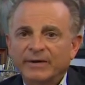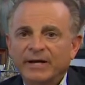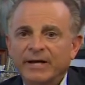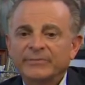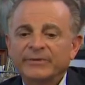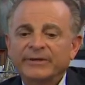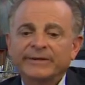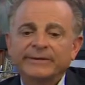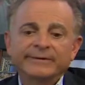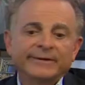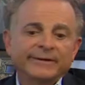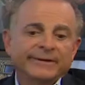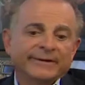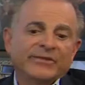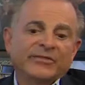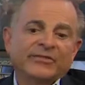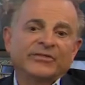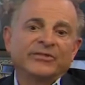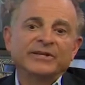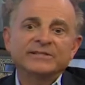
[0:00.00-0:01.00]
I mean,
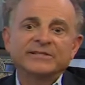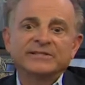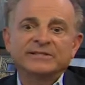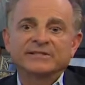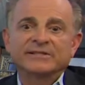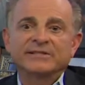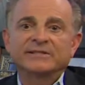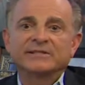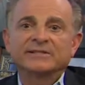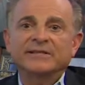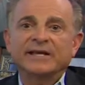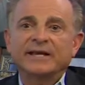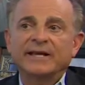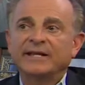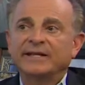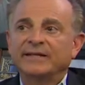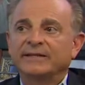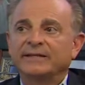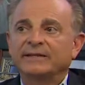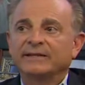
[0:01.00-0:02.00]
this is
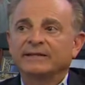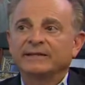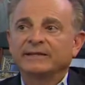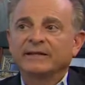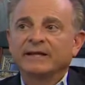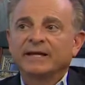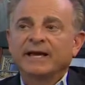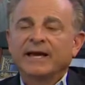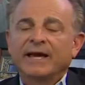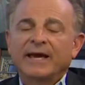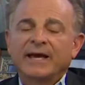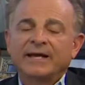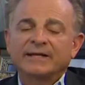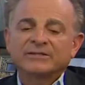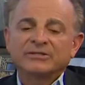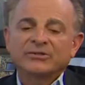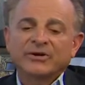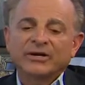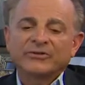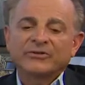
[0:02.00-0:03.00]
insane. And
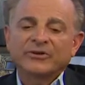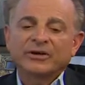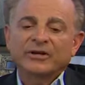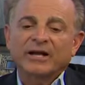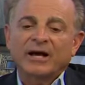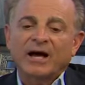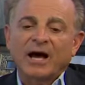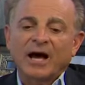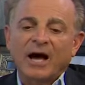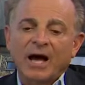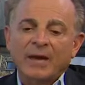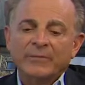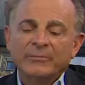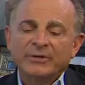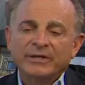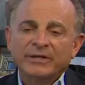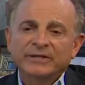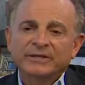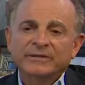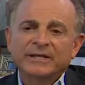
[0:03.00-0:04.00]
so I thought, I'm
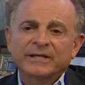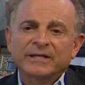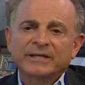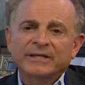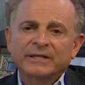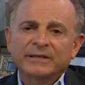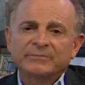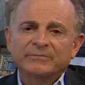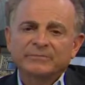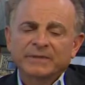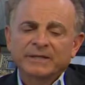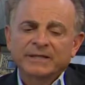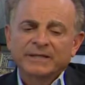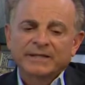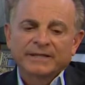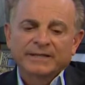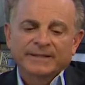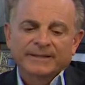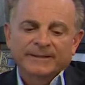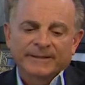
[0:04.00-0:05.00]
going to end up
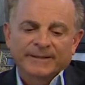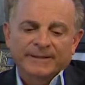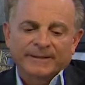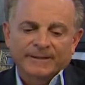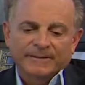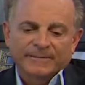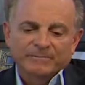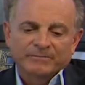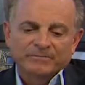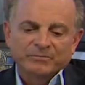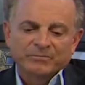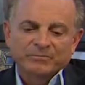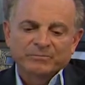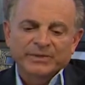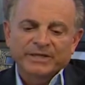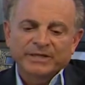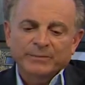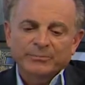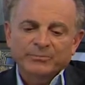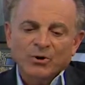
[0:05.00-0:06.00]

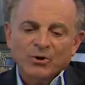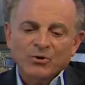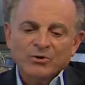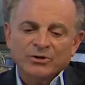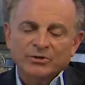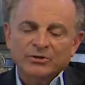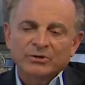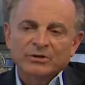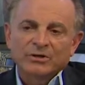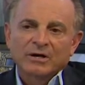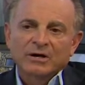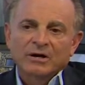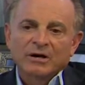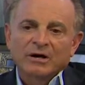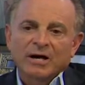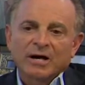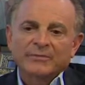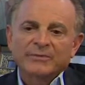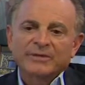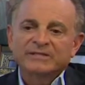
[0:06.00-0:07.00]
being a broker.
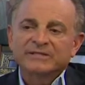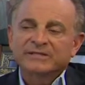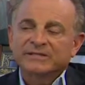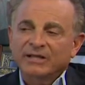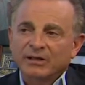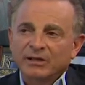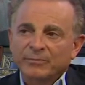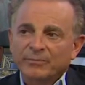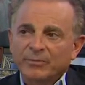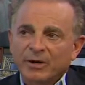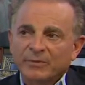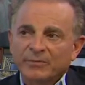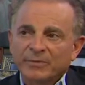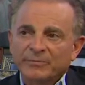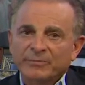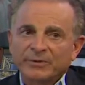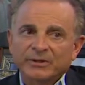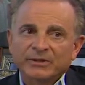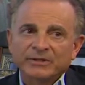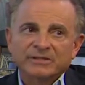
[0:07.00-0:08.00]
I'm going to sell apartment
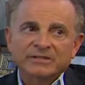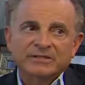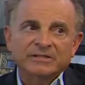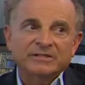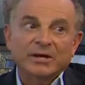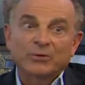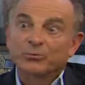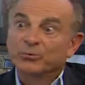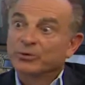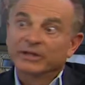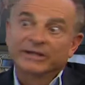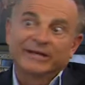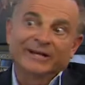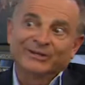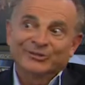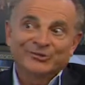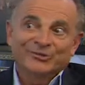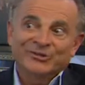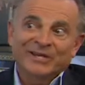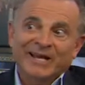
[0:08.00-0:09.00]
buildings because I really
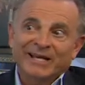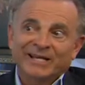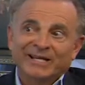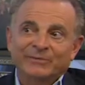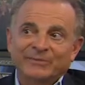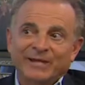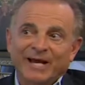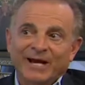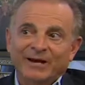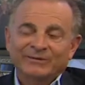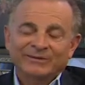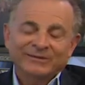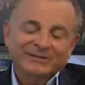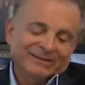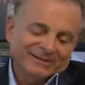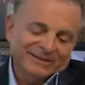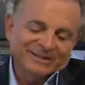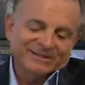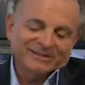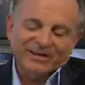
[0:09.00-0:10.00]
understand them now.
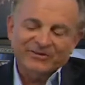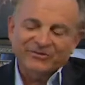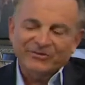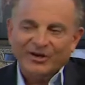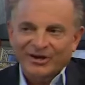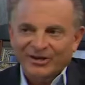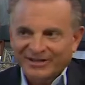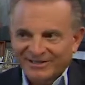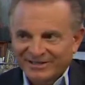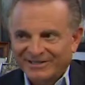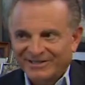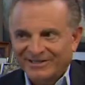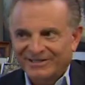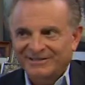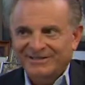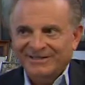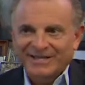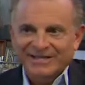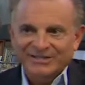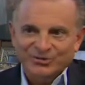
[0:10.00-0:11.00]
At least I thought I did at
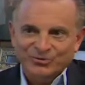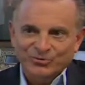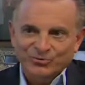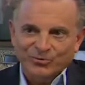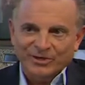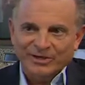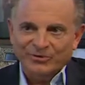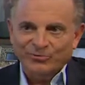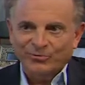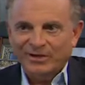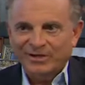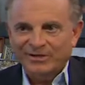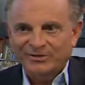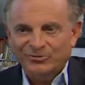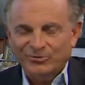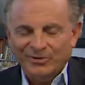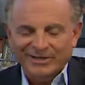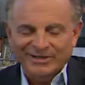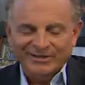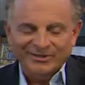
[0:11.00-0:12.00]
the age of 21,
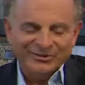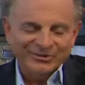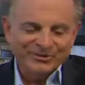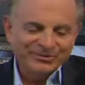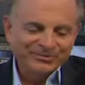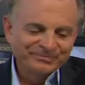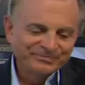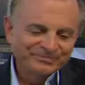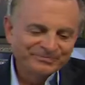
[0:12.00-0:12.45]
22.